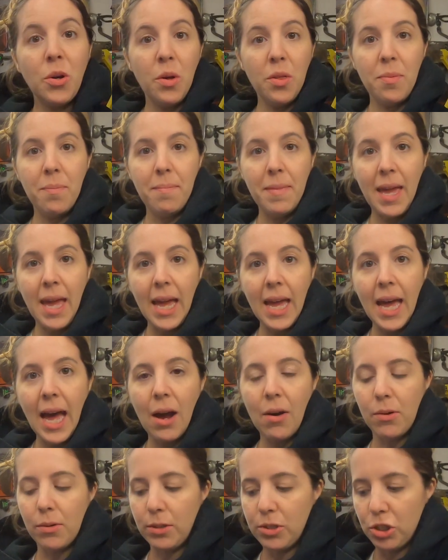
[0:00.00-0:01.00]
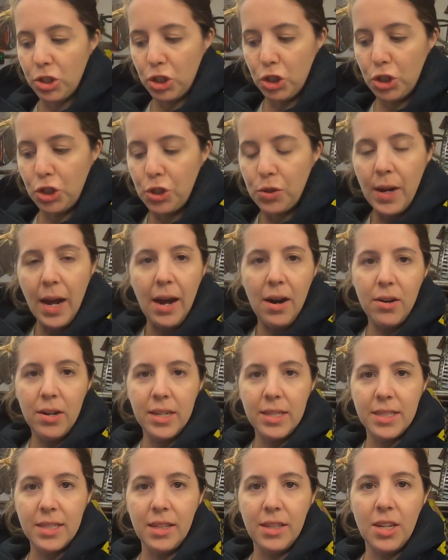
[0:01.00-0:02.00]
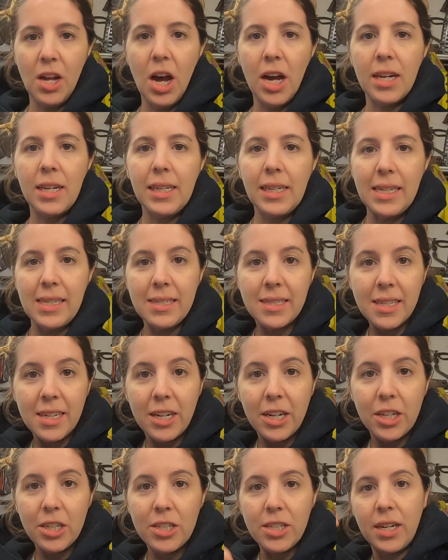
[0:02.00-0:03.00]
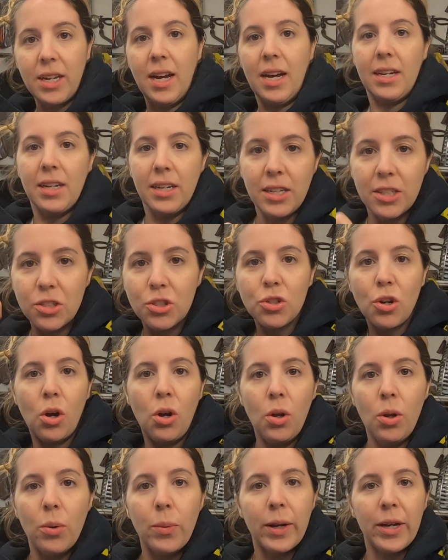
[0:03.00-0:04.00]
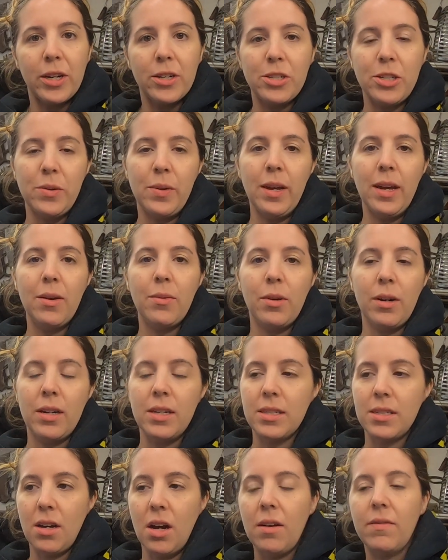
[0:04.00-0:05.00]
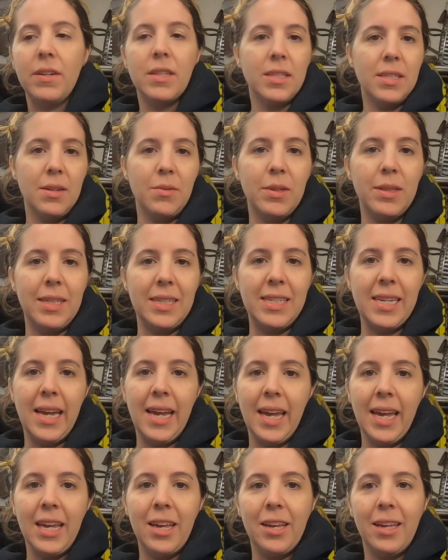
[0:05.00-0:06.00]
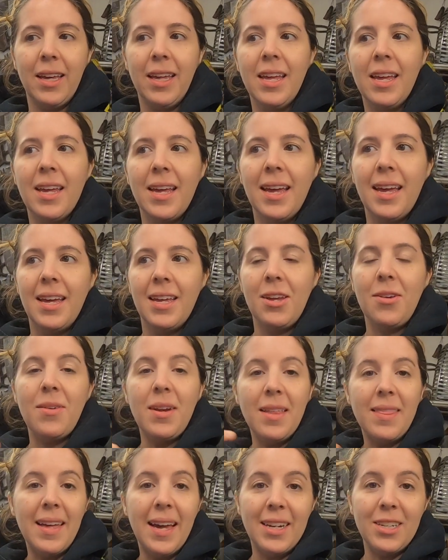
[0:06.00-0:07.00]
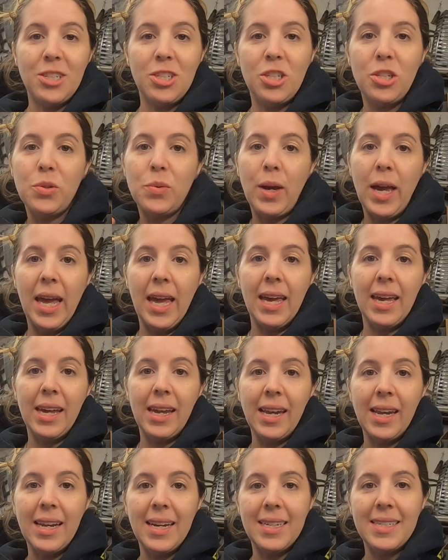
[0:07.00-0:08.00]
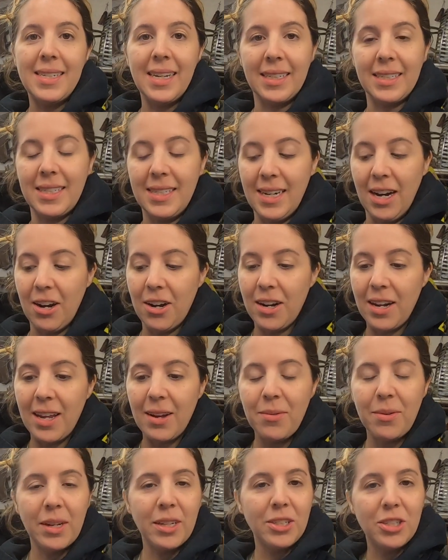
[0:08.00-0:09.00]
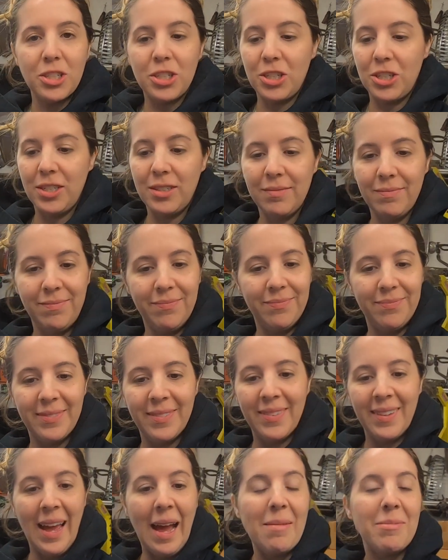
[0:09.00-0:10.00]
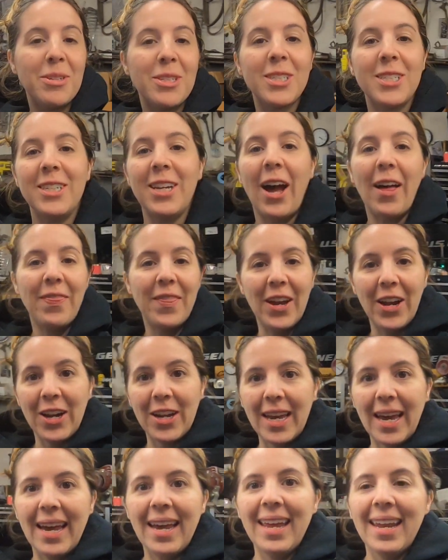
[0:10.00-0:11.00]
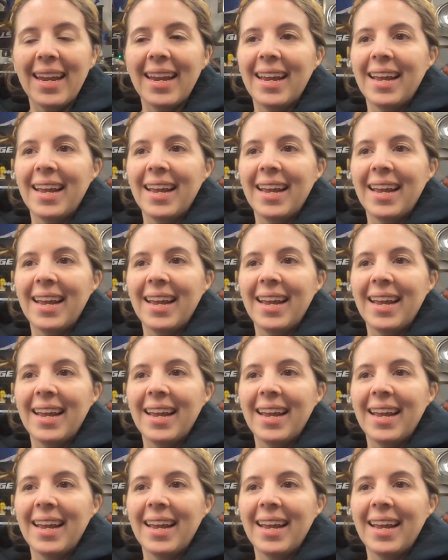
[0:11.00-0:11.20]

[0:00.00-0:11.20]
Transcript: with MIG, how it will just shoot out, it's a lot easier to kind of control what you're doing, whereas obviously with the TIG, you need that two-hand dexterity, which I'm just not there yet.